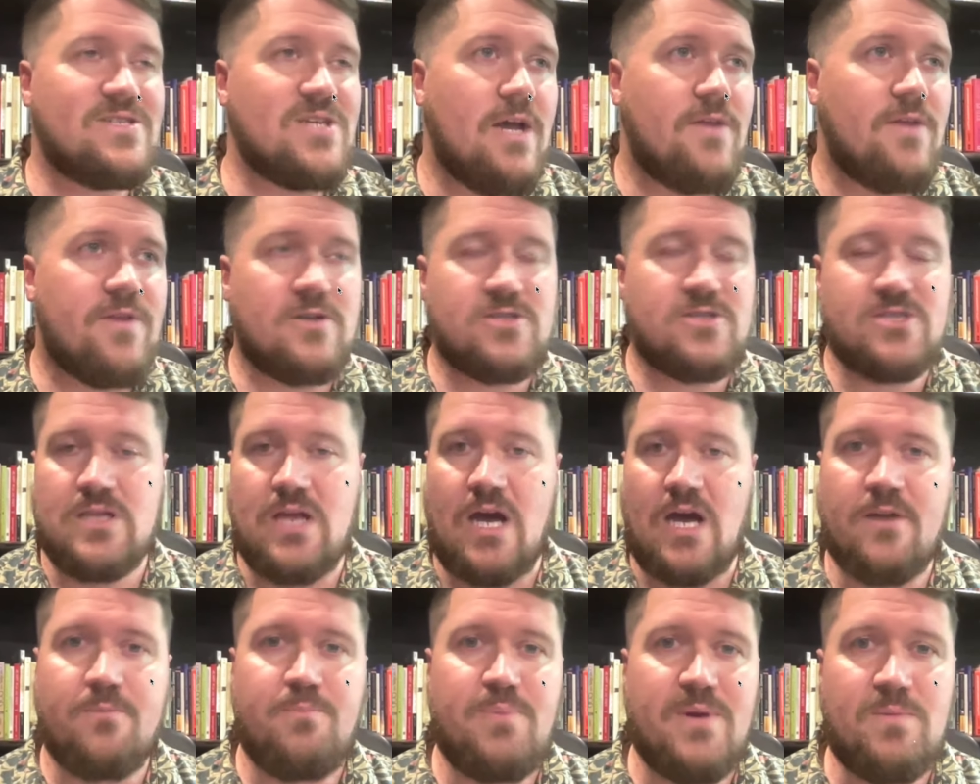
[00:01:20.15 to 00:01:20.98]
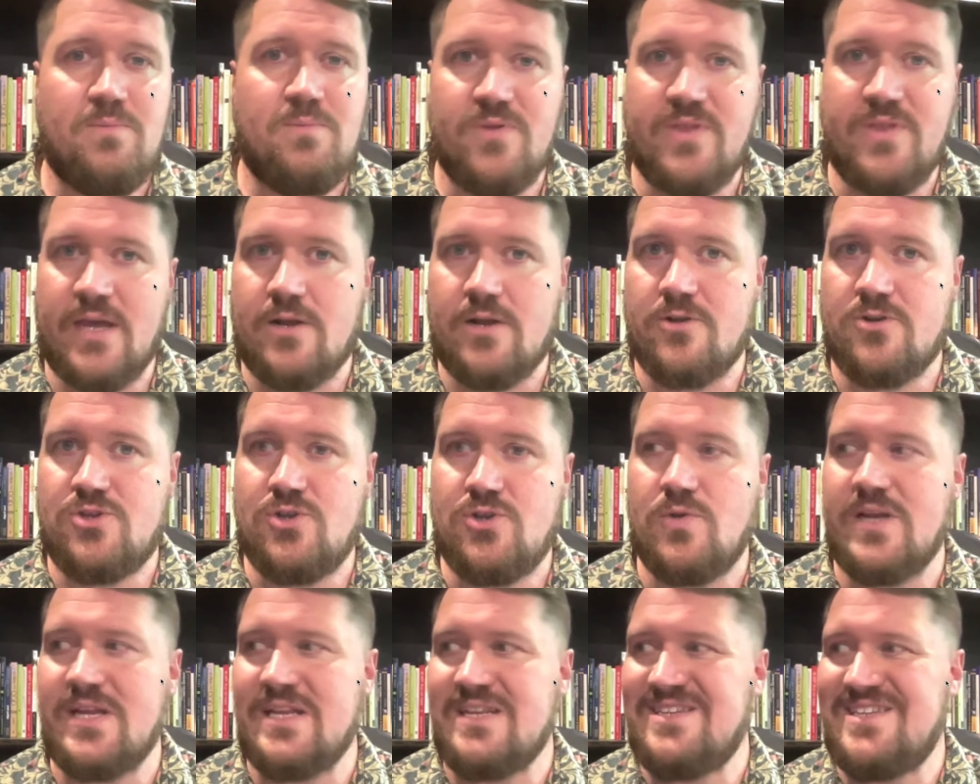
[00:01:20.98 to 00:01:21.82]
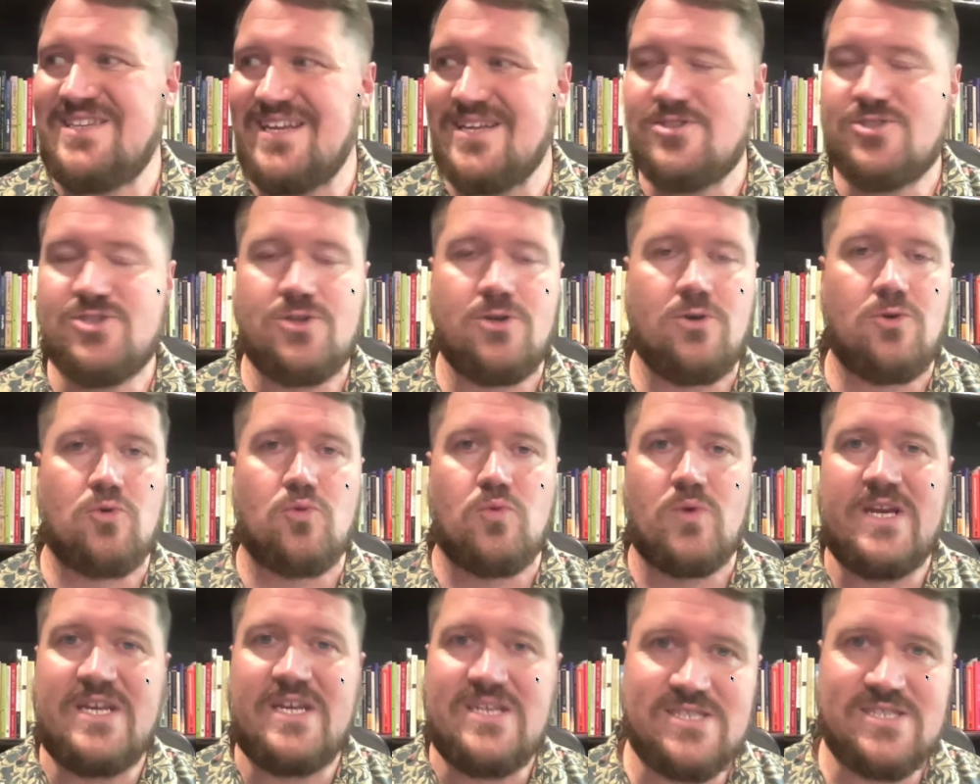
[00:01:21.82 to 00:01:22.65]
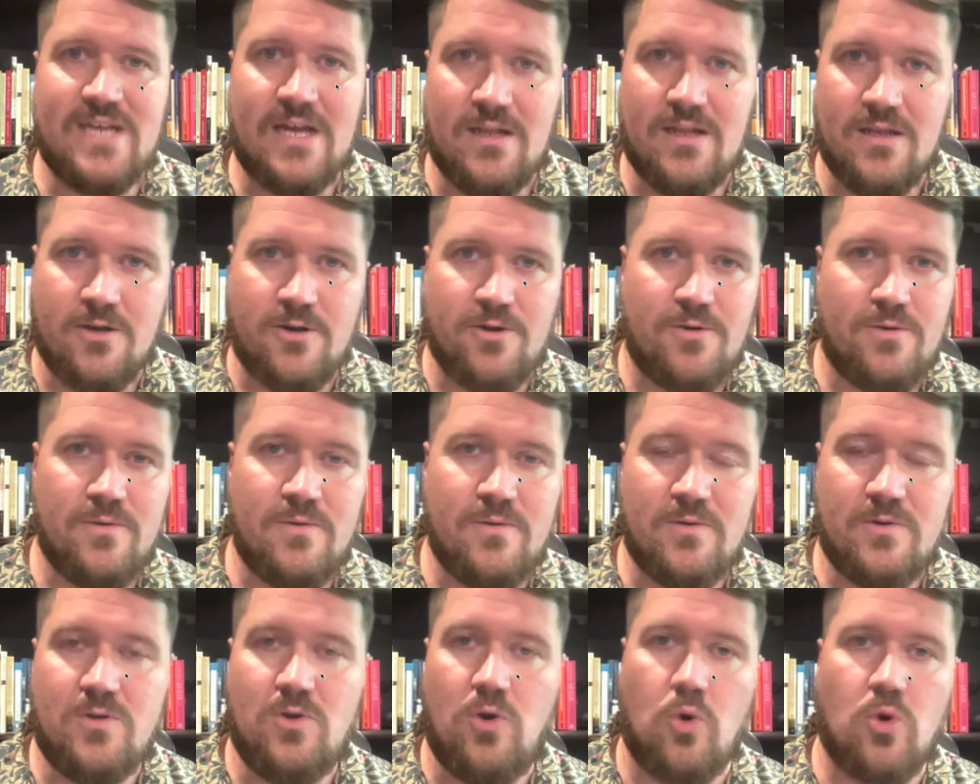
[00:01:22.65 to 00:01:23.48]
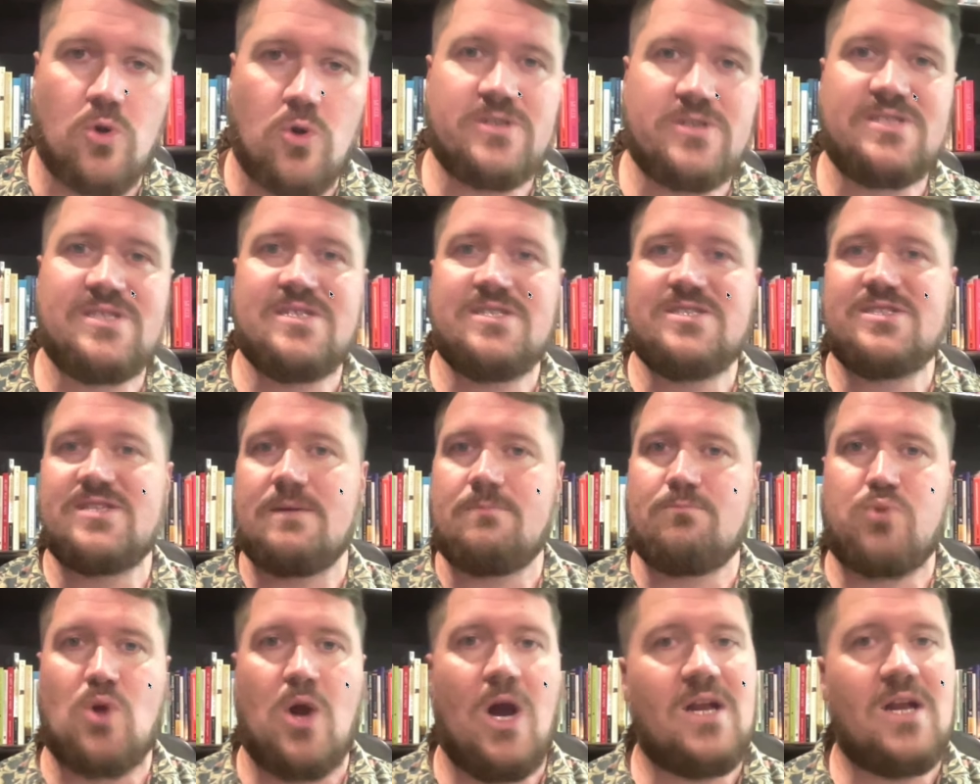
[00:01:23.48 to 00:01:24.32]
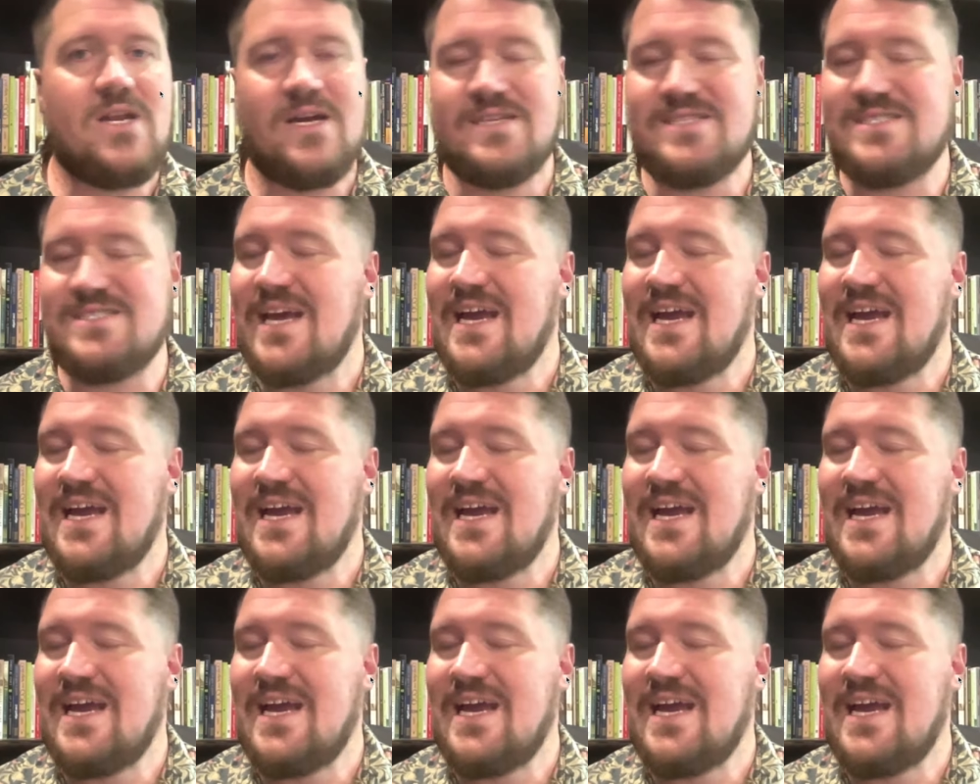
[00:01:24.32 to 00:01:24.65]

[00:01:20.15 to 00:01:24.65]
There's a lot of people that are doing digital reseller courses and products.